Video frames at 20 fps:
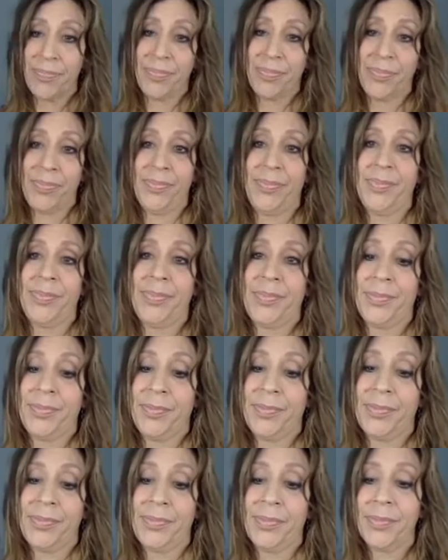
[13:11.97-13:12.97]

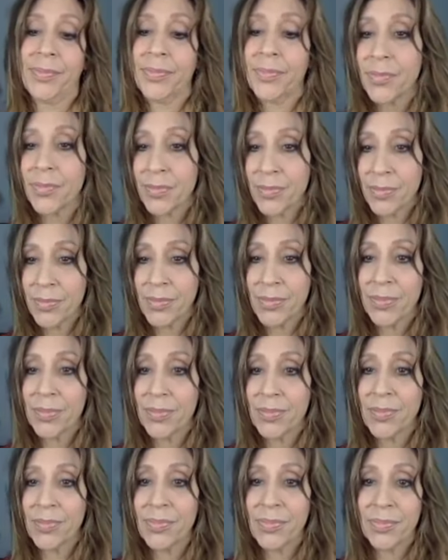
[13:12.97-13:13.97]

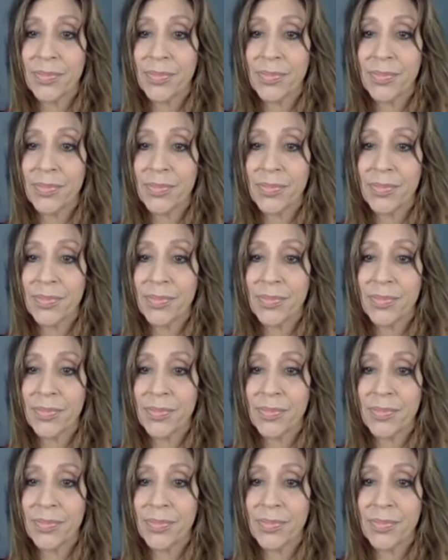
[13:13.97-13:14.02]
No one is speaking in this clip.